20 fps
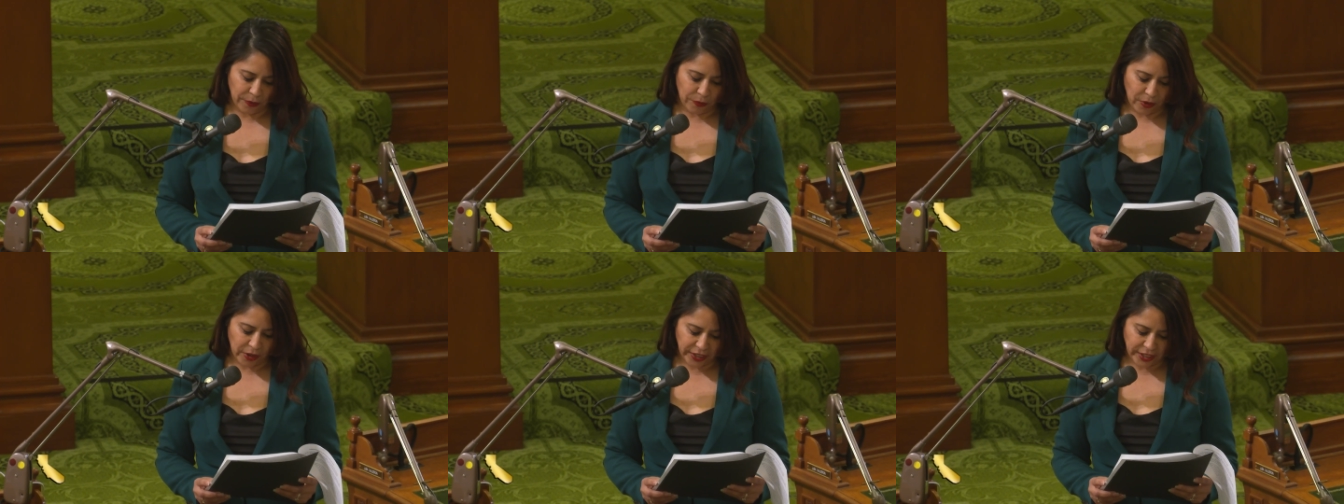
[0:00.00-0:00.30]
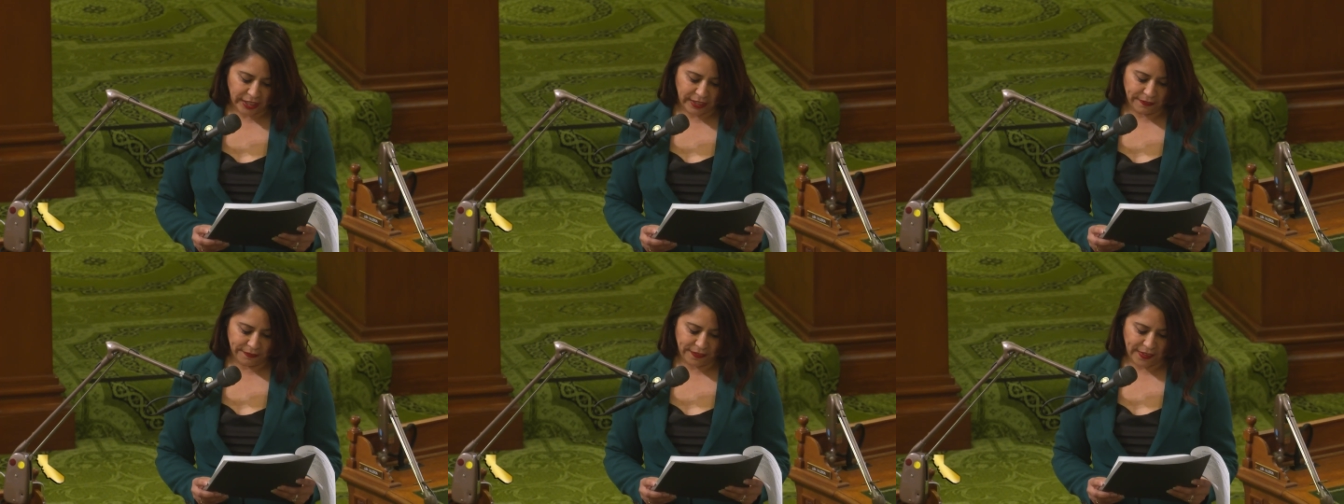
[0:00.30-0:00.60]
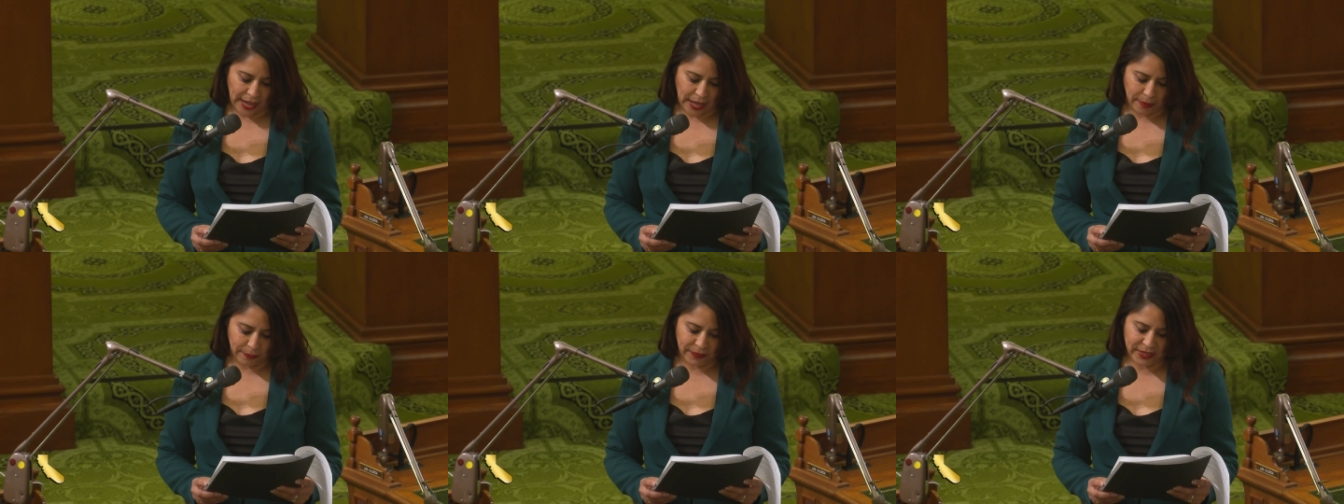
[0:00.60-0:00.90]
working
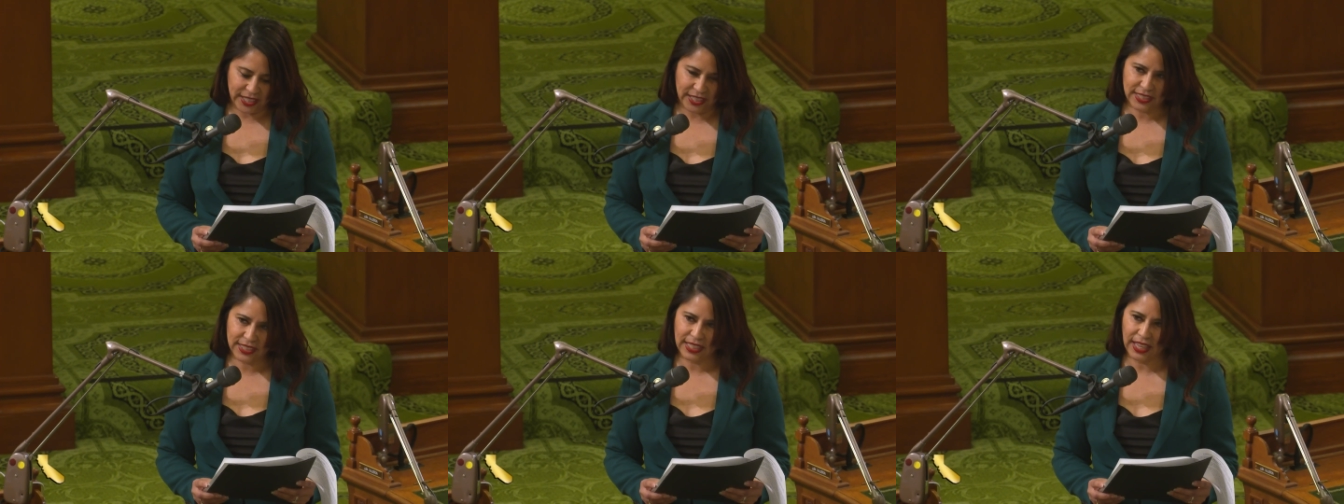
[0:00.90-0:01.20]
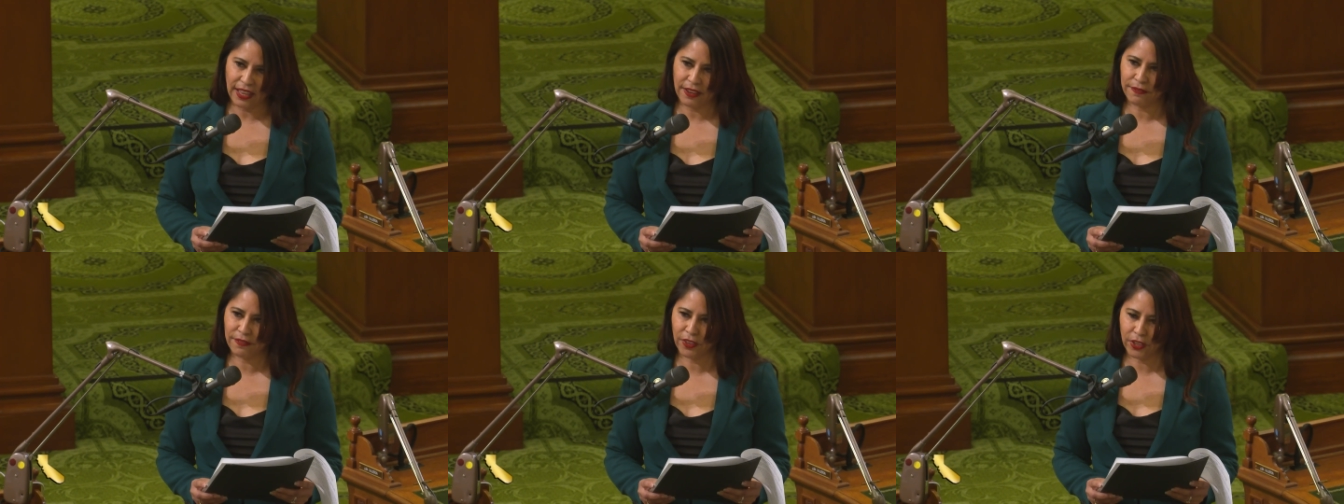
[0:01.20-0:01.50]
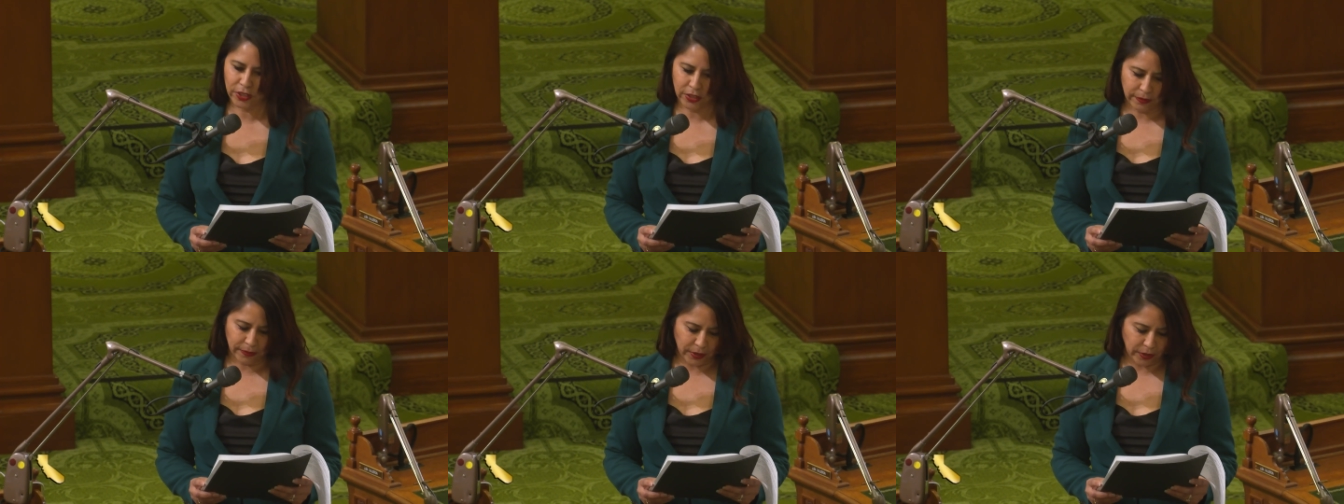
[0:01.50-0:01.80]
families and
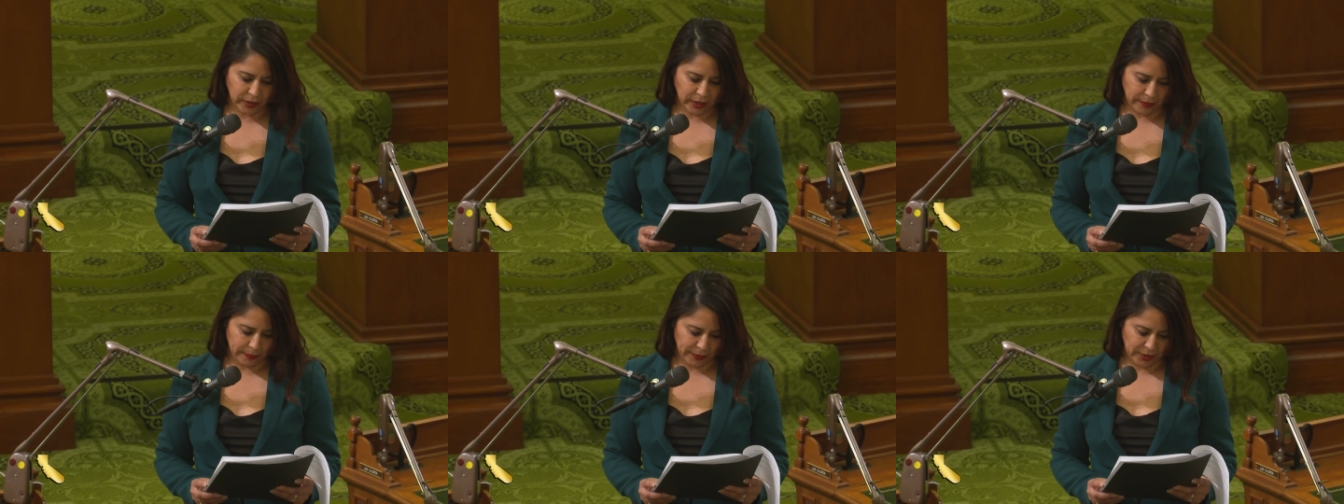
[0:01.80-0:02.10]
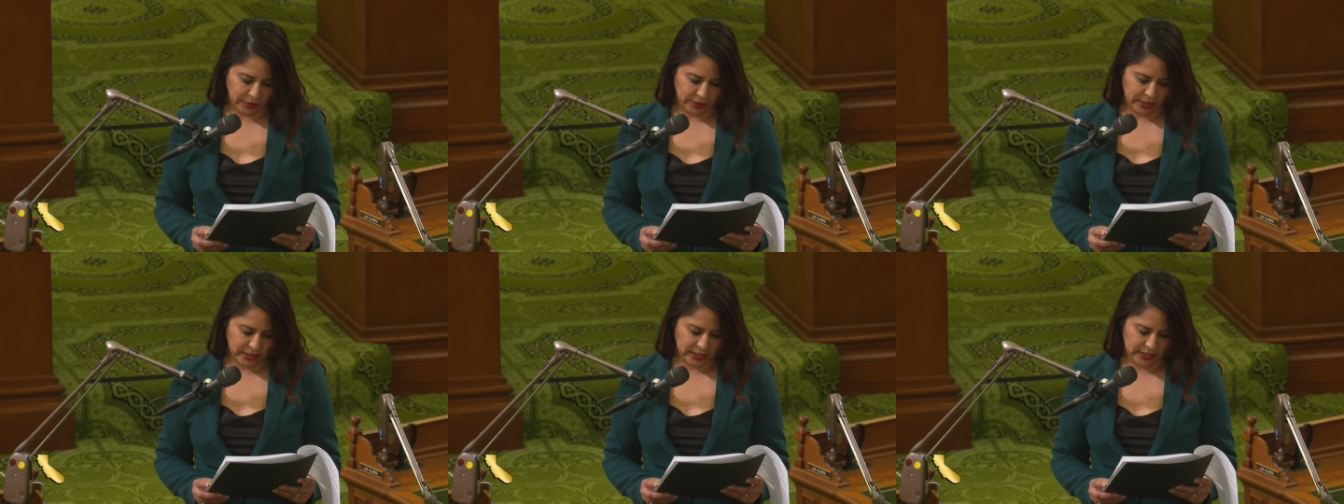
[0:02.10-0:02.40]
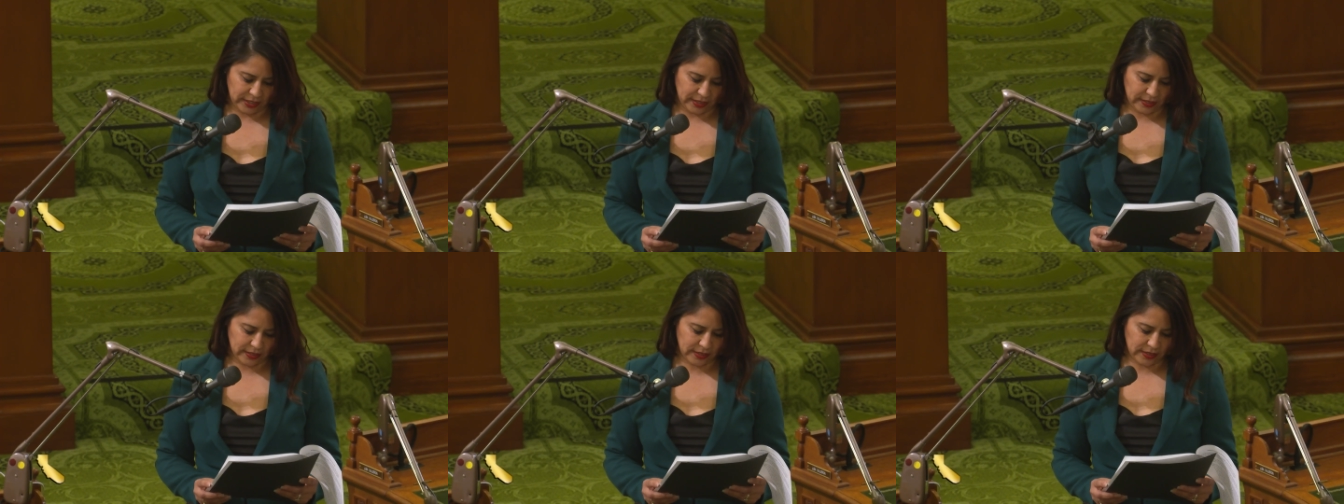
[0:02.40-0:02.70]
vulnerable
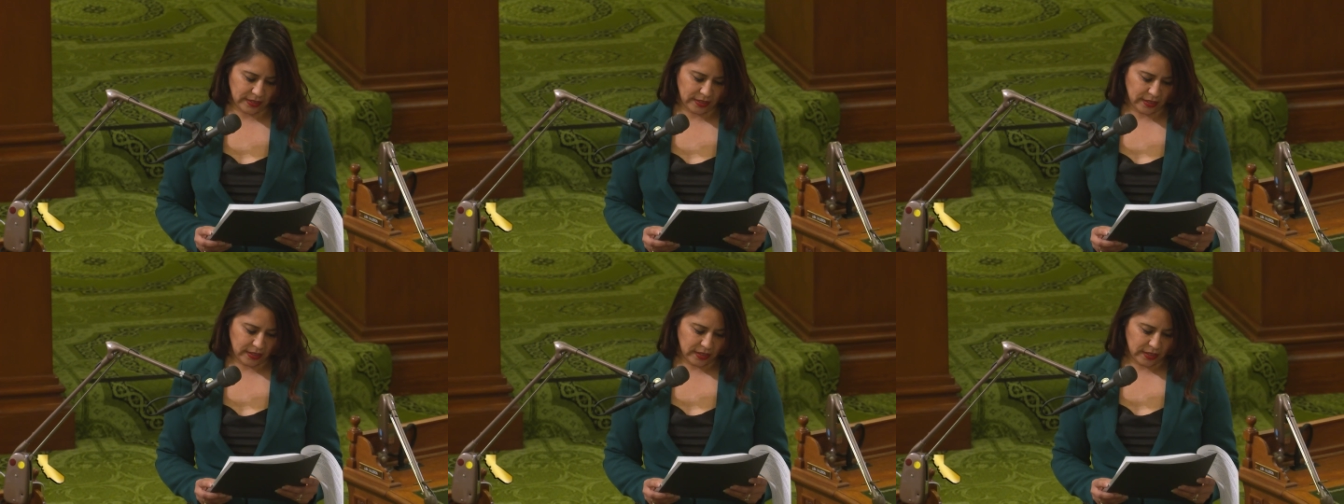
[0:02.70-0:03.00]
communities.